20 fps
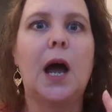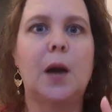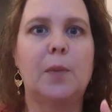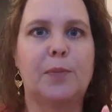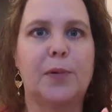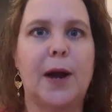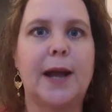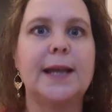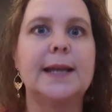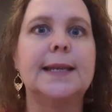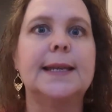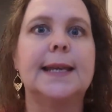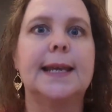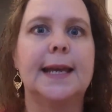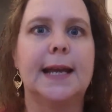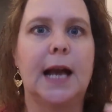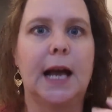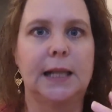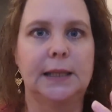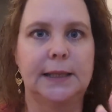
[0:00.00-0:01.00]
a
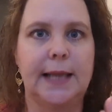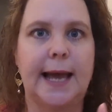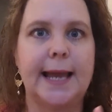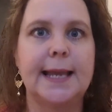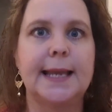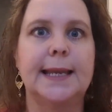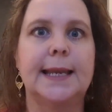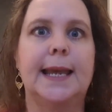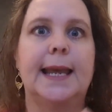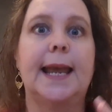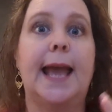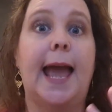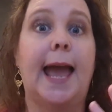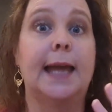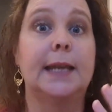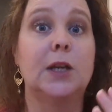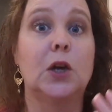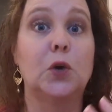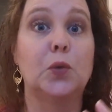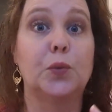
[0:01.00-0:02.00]
brightening, a lightening,
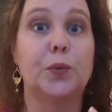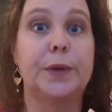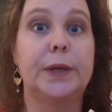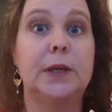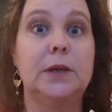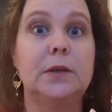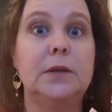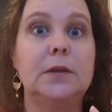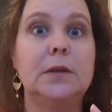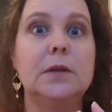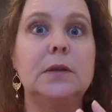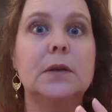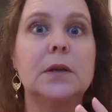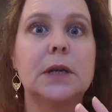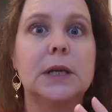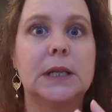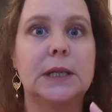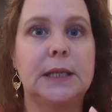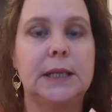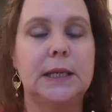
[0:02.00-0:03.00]
and a real
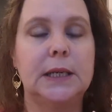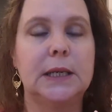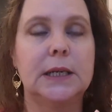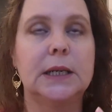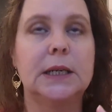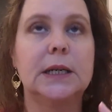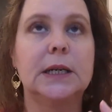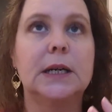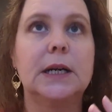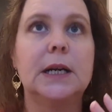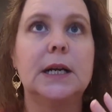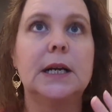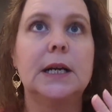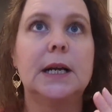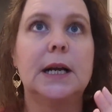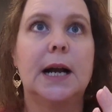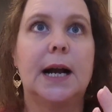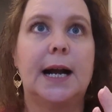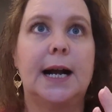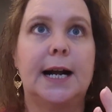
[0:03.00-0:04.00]
clear
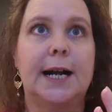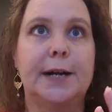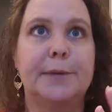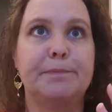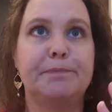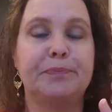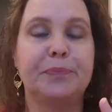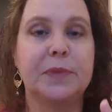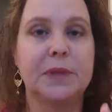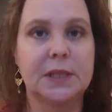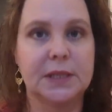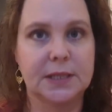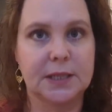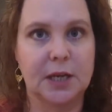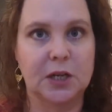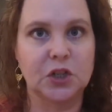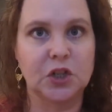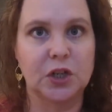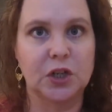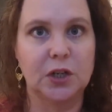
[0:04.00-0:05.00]

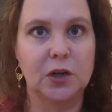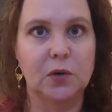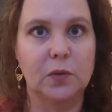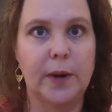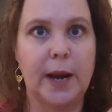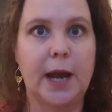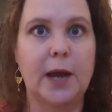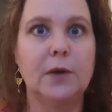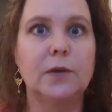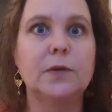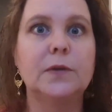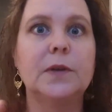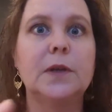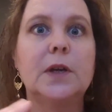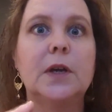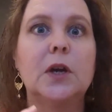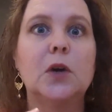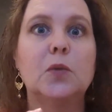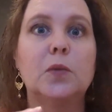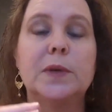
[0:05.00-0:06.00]
discussion around,
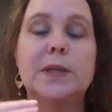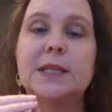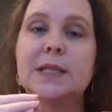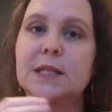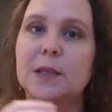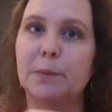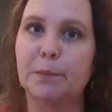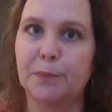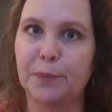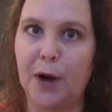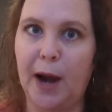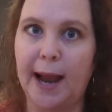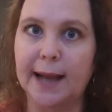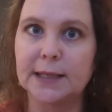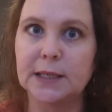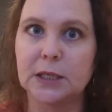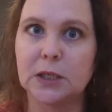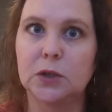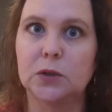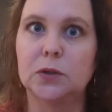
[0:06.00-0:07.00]
with some
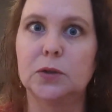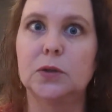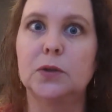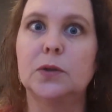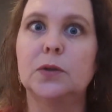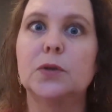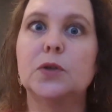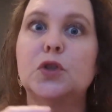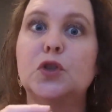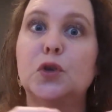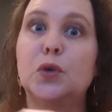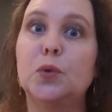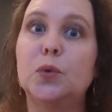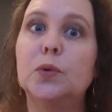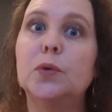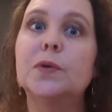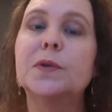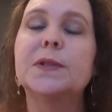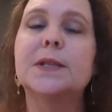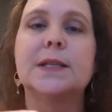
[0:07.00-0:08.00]
practical
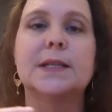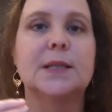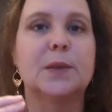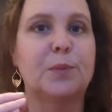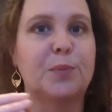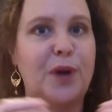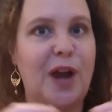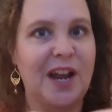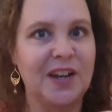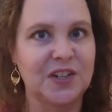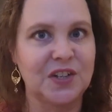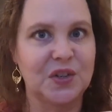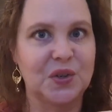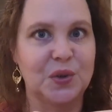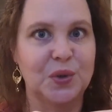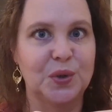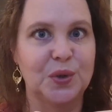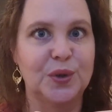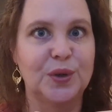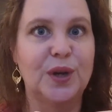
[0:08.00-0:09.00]
tools and some
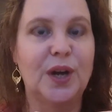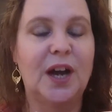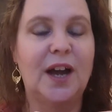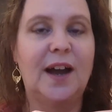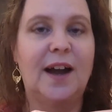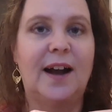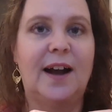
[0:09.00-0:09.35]
practical